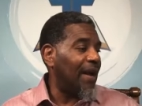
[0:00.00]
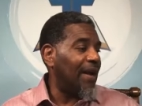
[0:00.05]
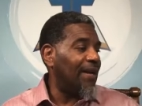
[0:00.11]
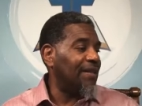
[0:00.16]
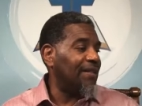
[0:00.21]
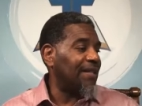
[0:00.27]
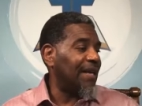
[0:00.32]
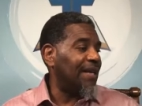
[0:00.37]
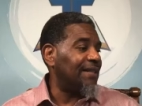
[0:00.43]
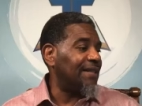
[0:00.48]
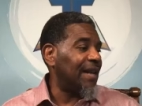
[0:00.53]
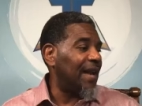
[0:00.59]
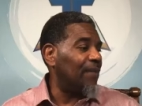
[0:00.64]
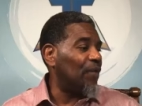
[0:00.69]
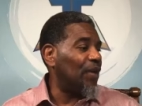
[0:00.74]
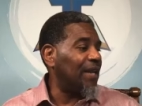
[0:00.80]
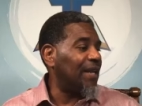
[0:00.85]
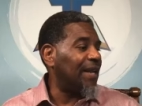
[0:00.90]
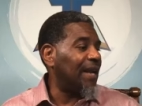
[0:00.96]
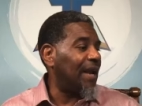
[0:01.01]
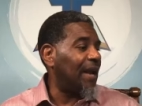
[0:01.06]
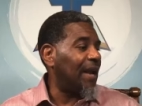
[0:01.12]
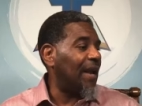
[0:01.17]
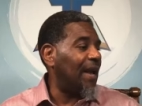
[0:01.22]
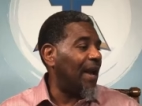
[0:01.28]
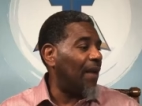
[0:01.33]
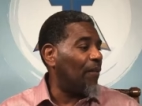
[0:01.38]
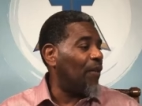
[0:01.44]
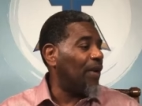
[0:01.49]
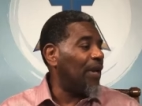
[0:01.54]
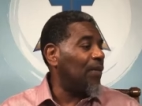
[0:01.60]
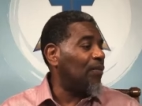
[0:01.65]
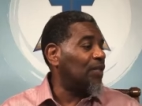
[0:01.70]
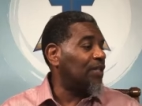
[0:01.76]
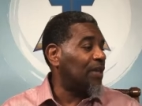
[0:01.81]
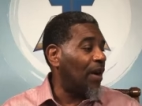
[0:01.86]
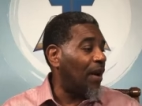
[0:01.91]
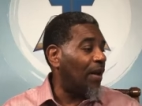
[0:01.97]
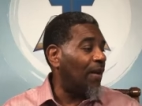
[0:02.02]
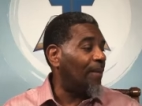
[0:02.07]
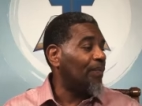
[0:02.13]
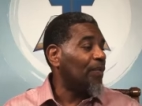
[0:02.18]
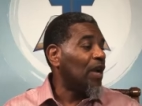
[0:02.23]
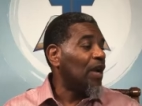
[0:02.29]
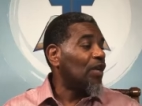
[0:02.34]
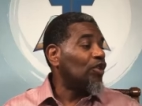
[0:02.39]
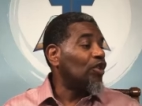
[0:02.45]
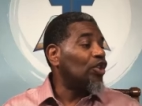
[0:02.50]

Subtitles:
he says, and when he was come,